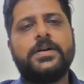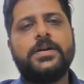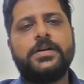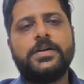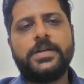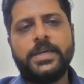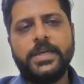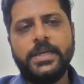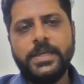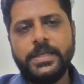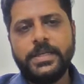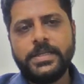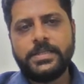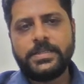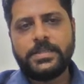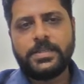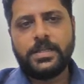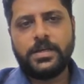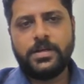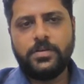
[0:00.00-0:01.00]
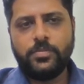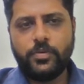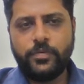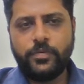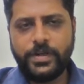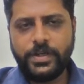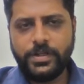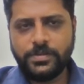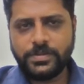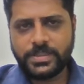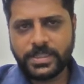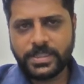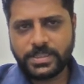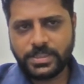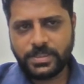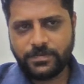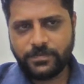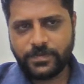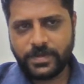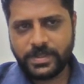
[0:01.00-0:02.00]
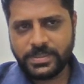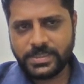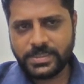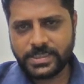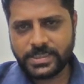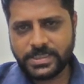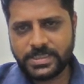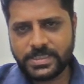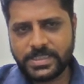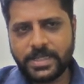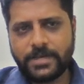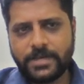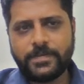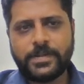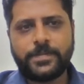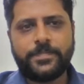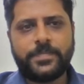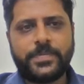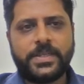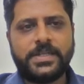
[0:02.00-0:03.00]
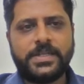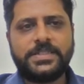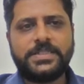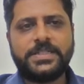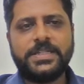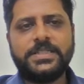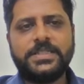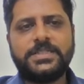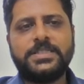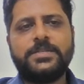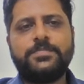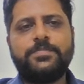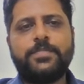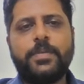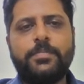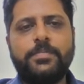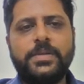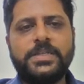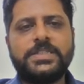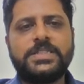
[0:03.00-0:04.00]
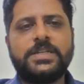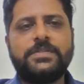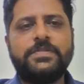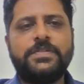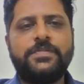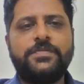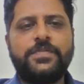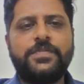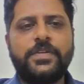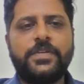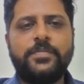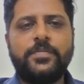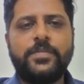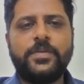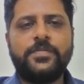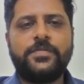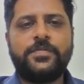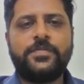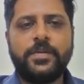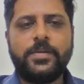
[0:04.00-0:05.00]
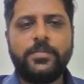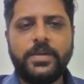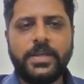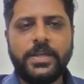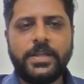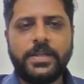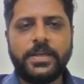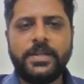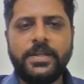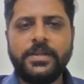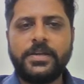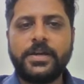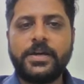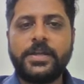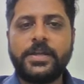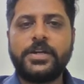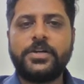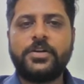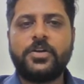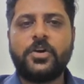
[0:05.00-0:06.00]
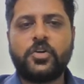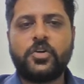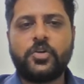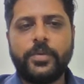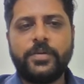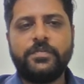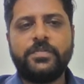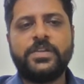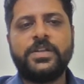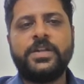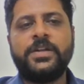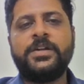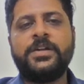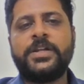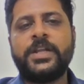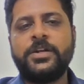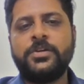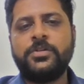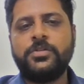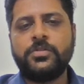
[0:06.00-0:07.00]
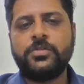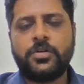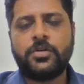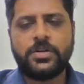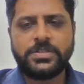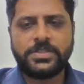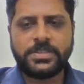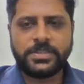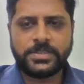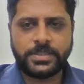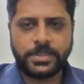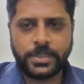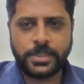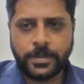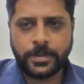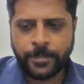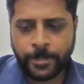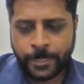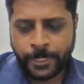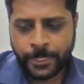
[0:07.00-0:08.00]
Okay, now moving to section 167, it says that public servant framing an incorrect document with intent to cause injury.